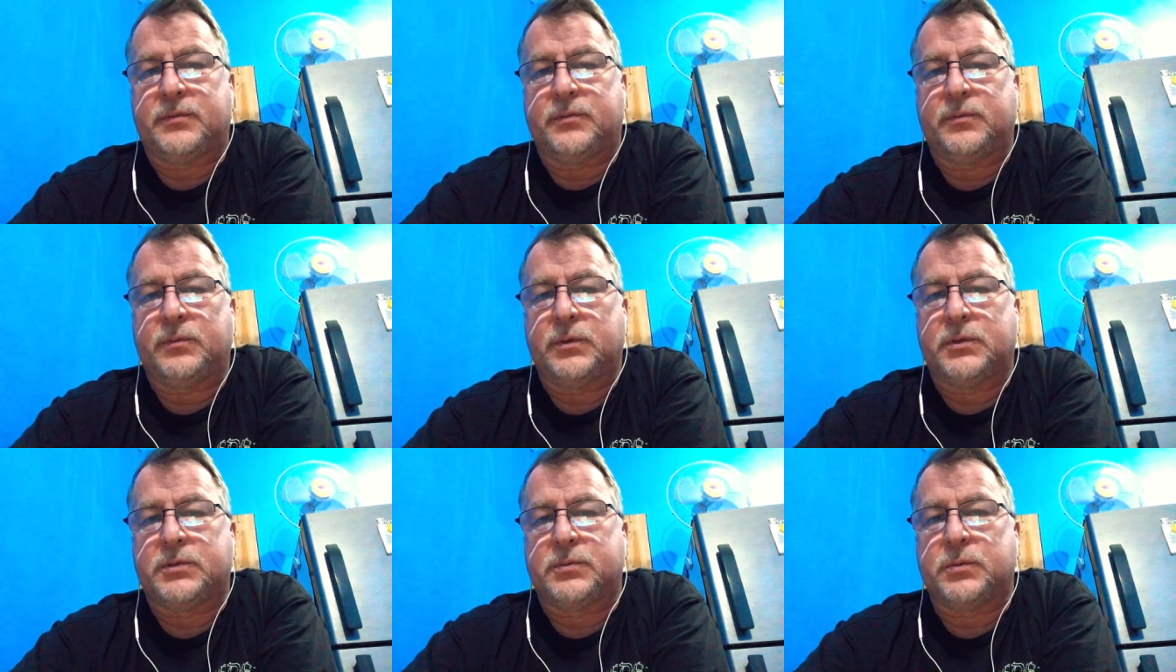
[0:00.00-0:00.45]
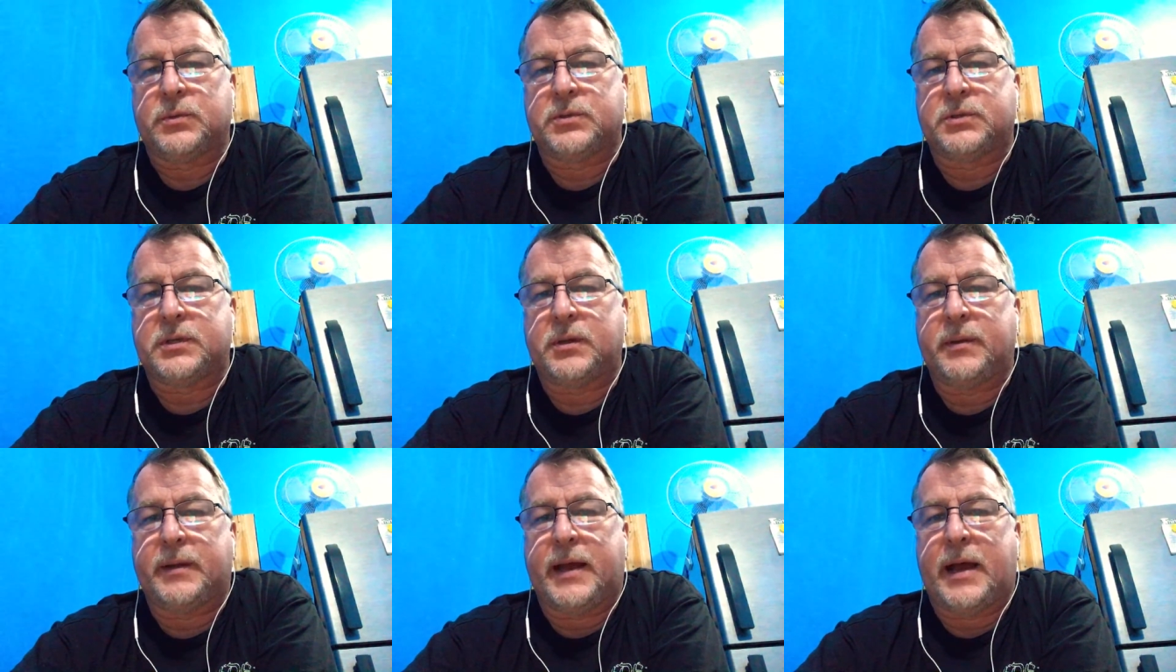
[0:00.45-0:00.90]
We'll
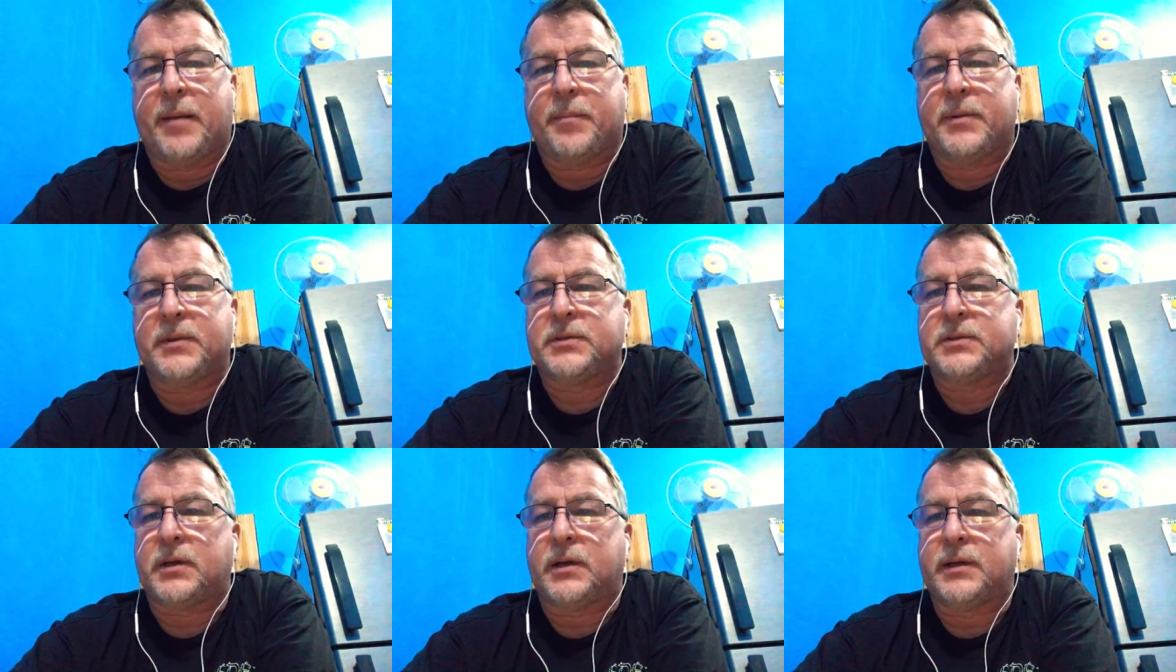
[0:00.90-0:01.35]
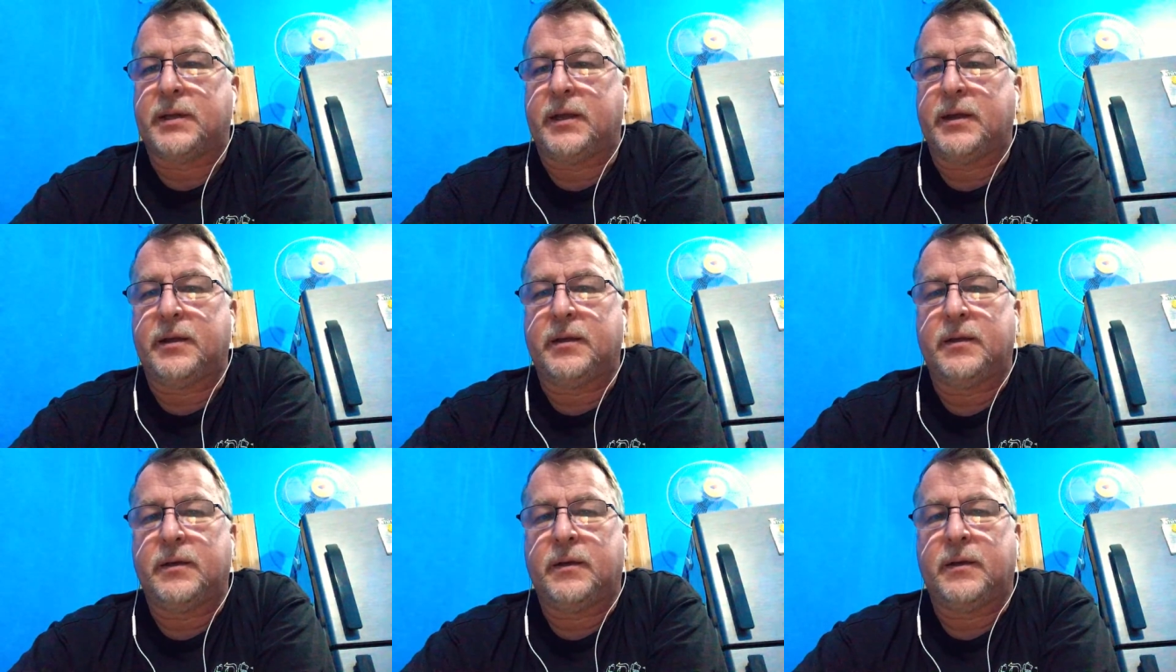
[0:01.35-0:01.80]
see what happens on
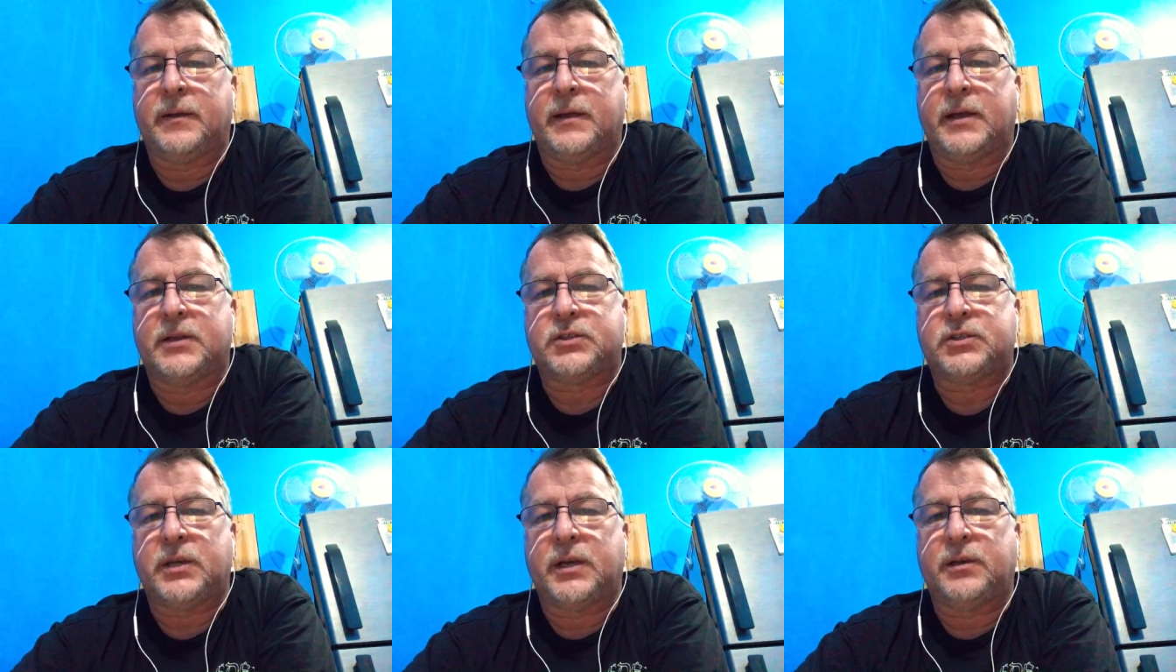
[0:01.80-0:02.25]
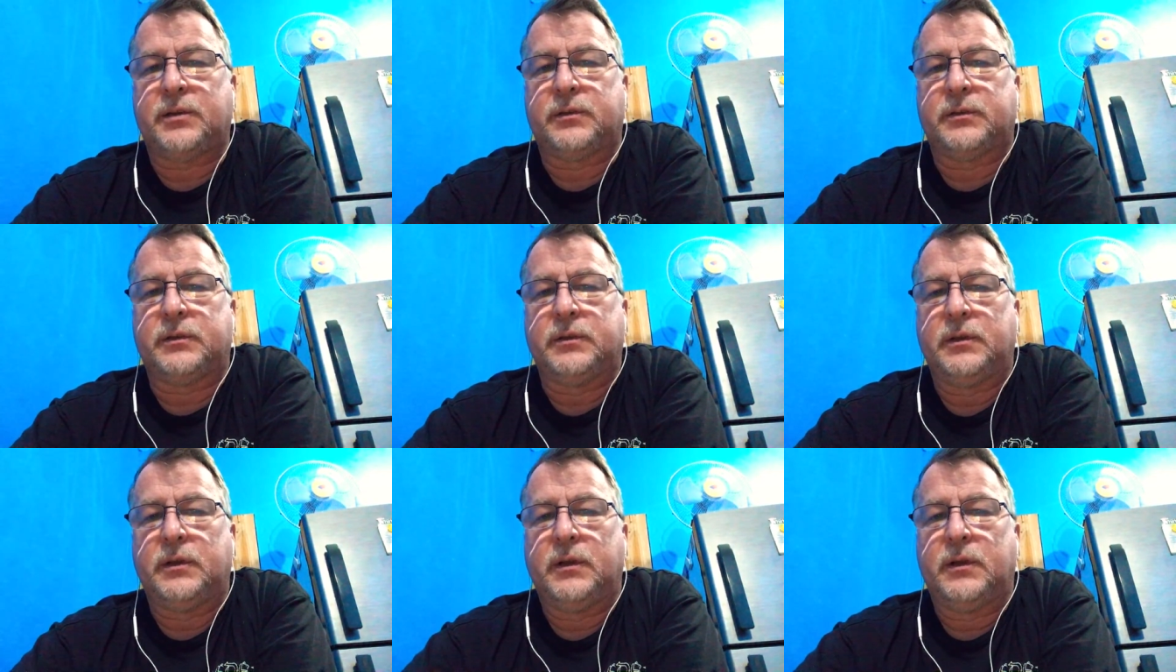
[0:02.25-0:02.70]
there, on that channel,
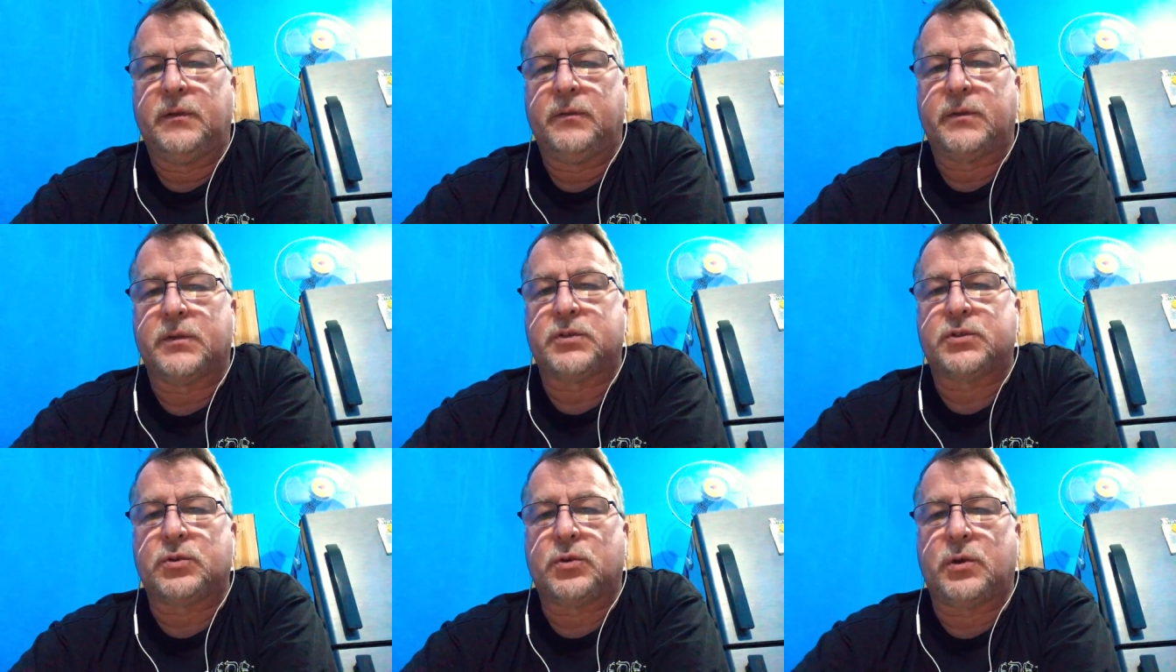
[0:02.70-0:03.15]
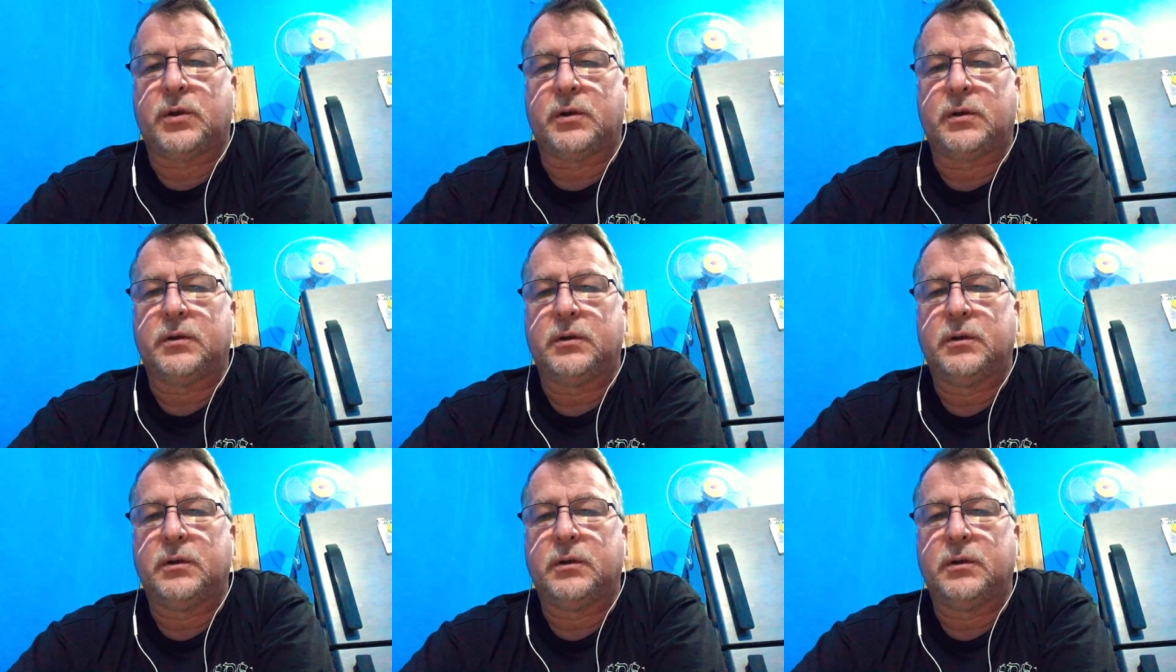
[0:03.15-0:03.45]
for sure.